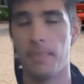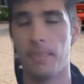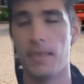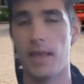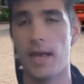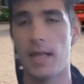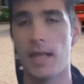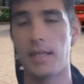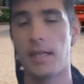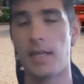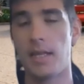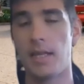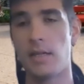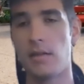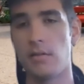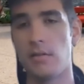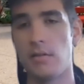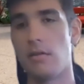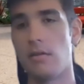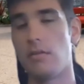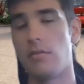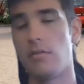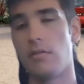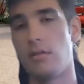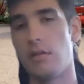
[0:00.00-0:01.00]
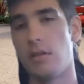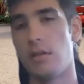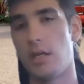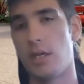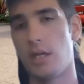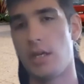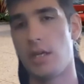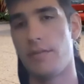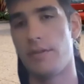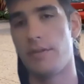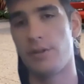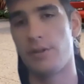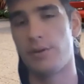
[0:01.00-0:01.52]
And then
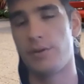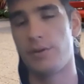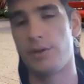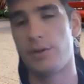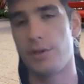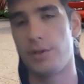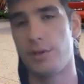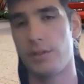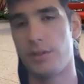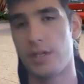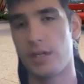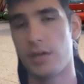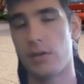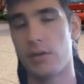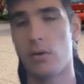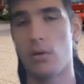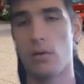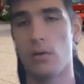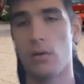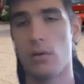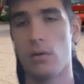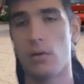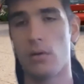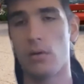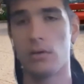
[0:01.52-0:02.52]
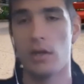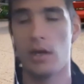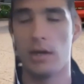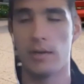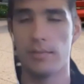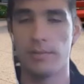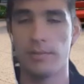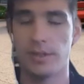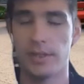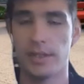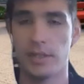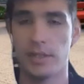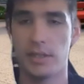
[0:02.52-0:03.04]
even though you're using old
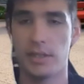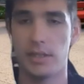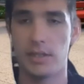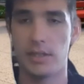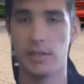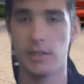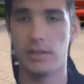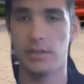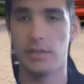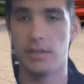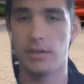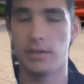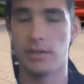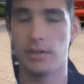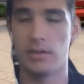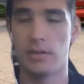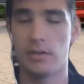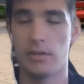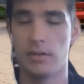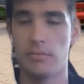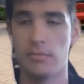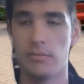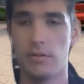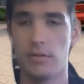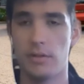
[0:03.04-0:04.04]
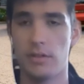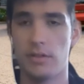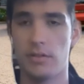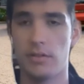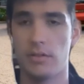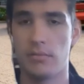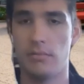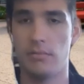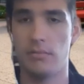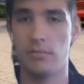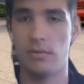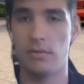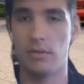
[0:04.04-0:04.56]
objects, since
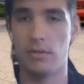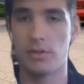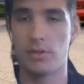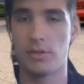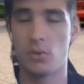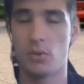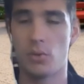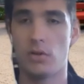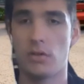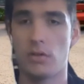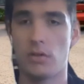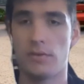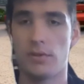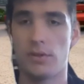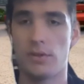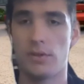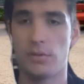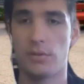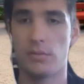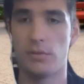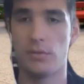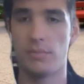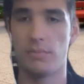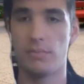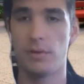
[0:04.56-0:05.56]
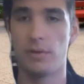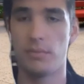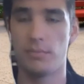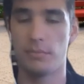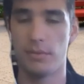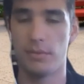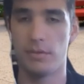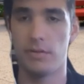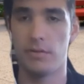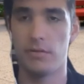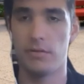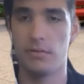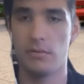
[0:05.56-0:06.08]
the storage version was
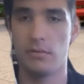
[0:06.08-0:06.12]
bumped,